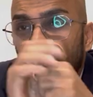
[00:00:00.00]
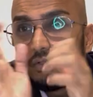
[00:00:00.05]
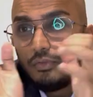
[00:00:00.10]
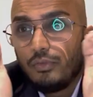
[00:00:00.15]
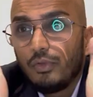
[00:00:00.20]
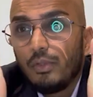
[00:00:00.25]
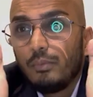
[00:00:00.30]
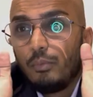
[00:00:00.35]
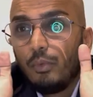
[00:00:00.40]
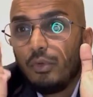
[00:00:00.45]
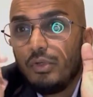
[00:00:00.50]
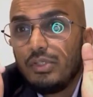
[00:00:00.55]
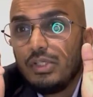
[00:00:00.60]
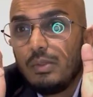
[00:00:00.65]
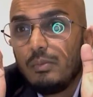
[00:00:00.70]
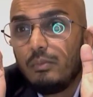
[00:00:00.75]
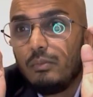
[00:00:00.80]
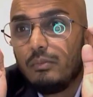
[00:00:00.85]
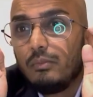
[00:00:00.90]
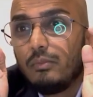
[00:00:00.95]
of all,
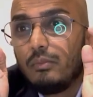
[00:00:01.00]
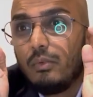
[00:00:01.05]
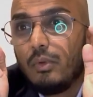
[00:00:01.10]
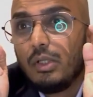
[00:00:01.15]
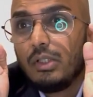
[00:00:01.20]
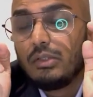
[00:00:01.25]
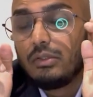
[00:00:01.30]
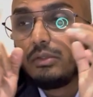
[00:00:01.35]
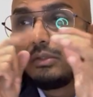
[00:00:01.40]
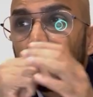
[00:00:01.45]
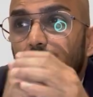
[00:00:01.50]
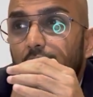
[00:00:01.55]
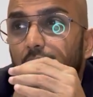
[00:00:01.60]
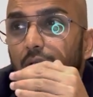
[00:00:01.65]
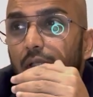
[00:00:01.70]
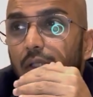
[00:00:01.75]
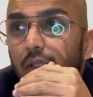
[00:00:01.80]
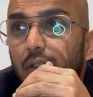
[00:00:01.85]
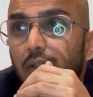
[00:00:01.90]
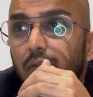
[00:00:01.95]
Morjim was,
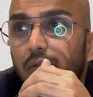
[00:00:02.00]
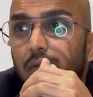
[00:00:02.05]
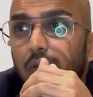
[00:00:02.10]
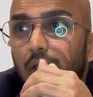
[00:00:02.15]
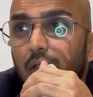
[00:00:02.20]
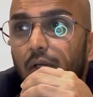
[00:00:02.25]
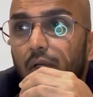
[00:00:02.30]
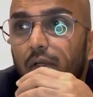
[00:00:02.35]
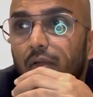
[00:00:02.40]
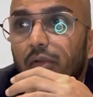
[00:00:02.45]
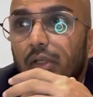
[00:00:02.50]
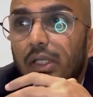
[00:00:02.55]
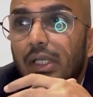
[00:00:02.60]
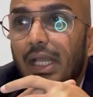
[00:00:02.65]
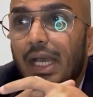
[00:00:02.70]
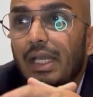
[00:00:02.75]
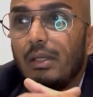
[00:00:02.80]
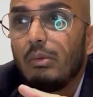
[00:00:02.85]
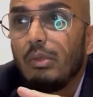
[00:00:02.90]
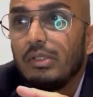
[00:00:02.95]
a lot of the
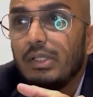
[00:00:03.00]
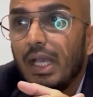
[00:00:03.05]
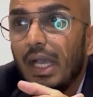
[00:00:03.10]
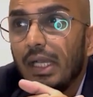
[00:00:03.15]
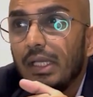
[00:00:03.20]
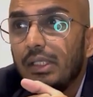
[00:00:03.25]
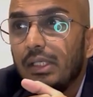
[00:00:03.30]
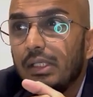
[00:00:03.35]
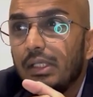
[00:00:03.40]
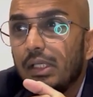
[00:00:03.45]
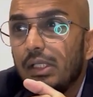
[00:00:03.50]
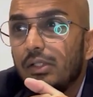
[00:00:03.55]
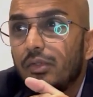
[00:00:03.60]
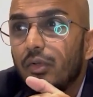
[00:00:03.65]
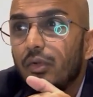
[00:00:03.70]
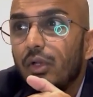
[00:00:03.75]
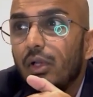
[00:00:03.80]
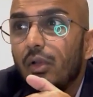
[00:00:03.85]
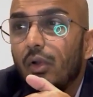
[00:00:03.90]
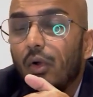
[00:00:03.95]
land was
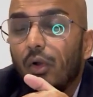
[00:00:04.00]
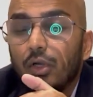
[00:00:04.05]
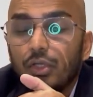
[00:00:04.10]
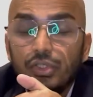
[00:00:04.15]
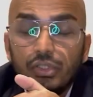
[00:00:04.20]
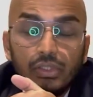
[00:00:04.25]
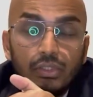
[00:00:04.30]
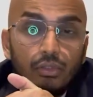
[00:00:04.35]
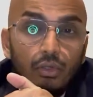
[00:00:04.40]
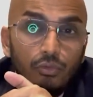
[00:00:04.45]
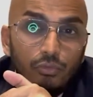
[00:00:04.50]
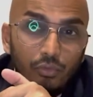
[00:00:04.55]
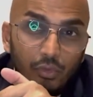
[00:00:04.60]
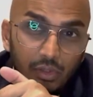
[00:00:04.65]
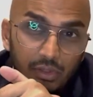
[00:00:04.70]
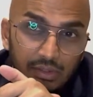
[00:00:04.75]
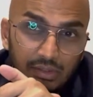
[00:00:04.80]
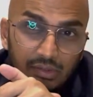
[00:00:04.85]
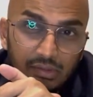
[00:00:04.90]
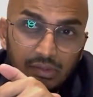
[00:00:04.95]
agricultural, orchard or
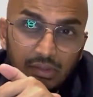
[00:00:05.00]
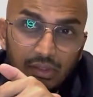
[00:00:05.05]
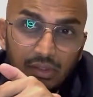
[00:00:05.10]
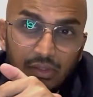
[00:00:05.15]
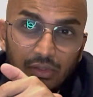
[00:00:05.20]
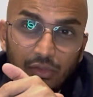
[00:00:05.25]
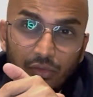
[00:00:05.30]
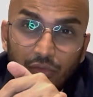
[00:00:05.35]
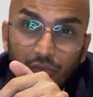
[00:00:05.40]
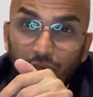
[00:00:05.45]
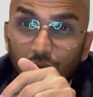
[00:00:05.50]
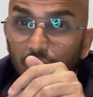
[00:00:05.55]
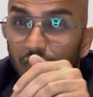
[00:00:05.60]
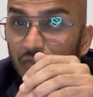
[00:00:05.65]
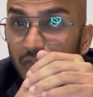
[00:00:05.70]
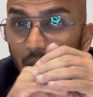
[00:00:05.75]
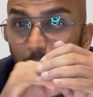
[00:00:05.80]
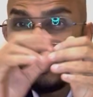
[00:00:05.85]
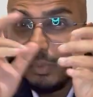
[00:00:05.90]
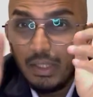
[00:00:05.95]
forest. So
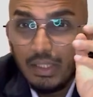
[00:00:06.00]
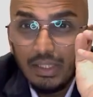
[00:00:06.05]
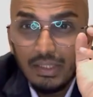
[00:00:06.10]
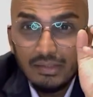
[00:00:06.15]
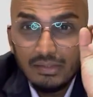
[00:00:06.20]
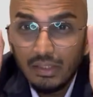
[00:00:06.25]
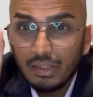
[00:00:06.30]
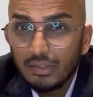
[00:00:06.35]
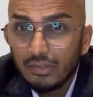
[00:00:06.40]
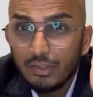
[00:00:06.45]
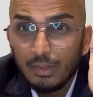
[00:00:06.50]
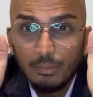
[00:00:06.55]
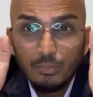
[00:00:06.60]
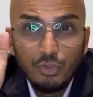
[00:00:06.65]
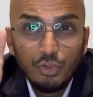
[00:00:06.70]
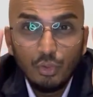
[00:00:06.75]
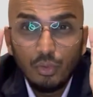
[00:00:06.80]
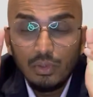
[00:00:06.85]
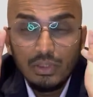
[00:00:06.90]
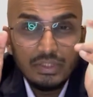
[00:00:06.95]
someone has done some
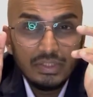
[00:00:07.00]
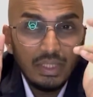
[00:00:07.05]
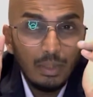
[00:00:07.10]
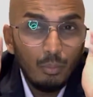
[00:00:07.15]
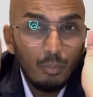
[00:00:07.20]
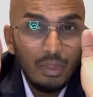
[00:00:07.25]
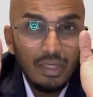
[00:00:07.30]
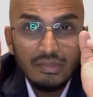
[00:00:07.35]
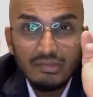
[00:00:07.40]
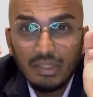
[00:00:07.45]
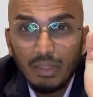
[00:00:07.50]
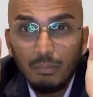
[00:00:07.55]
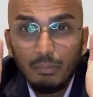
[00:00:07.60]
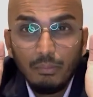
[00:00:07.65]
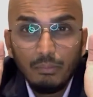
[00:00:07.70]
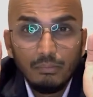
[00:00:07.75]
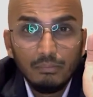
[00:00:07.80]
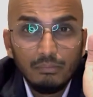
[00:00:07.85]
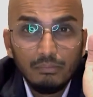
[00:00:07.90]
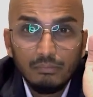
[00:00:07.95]
jhol somewhere,
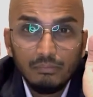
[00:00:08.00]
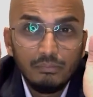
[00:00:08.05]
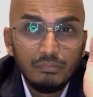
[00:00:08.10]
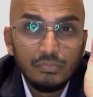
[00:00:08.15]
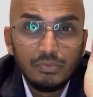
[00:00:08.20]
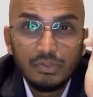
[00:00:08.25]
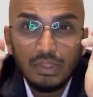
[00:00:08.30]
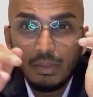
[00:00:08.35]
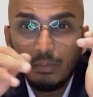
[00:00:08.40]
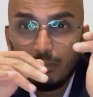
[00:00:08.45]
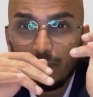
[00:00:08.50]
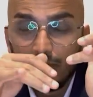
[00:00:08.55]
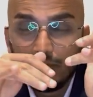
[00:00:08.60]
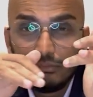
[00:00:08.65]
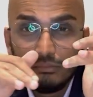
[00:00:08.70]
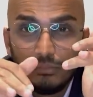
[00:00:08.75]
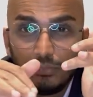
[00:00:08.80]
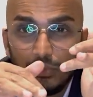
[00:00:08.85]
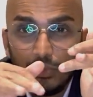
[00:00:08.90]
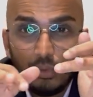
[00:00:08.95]

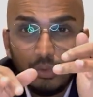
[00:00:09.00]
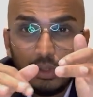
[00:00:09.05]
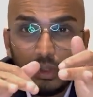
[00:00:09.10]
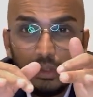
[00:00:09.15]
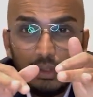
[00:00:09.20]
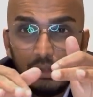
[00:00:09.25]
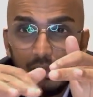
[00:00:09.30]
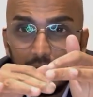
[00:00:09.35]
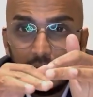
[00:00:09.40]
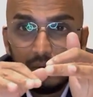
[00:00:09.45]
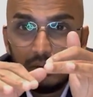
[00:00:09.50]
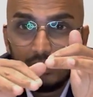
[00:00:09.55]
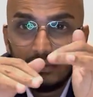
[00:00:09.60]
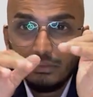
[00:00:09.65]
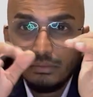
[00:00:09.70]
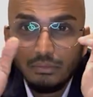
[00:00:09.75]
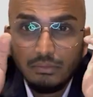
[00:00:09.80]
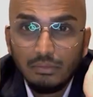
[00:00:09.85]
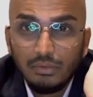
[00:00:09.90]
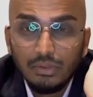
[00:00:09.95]
some local,
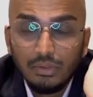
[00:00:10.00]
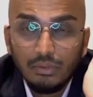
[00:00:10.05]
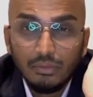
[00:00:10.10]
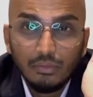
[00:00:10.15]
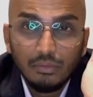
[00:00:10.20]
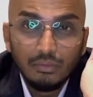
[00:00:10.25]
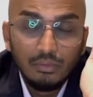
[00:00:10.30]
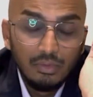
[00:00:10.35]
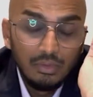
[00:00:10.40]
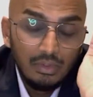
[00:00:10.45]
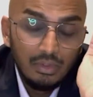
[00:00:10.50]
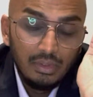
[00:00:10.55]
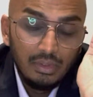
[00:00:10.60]
you know,